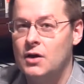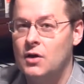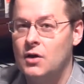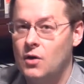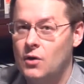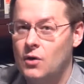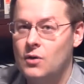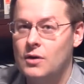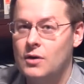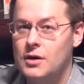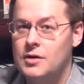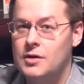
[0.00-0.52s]

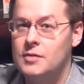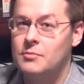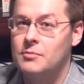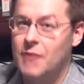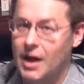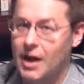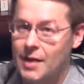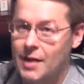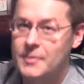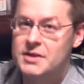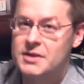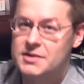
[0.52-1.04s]
or
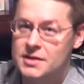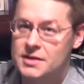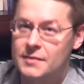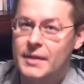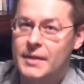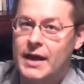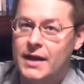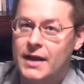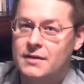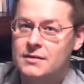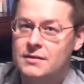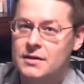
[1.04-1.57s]
Muhammad's
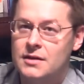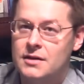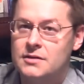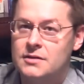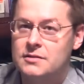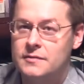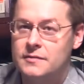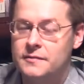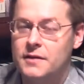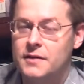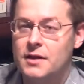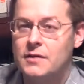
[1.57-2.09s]
command
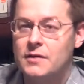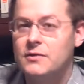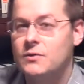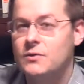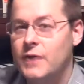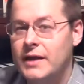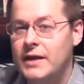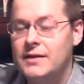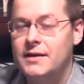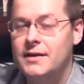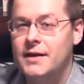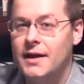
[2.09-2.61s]
to follow the
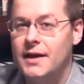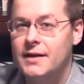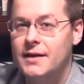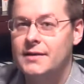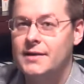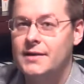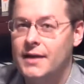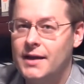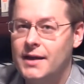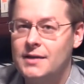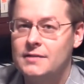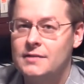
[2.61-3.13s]
rightly guided
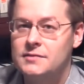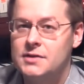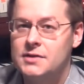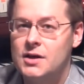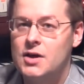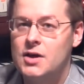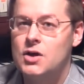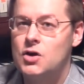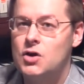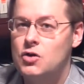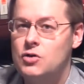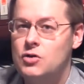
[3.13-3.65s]
caliphs
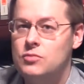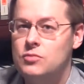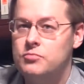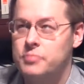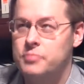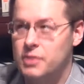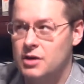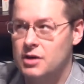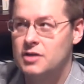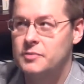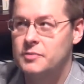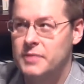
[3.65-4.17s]
who
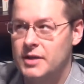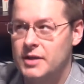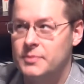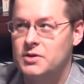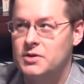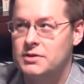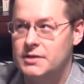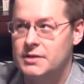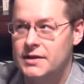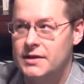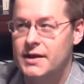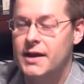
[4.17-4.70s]
burned
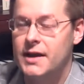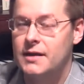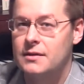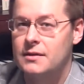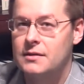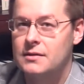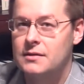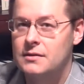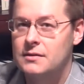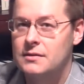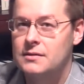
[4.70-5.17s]
people to death?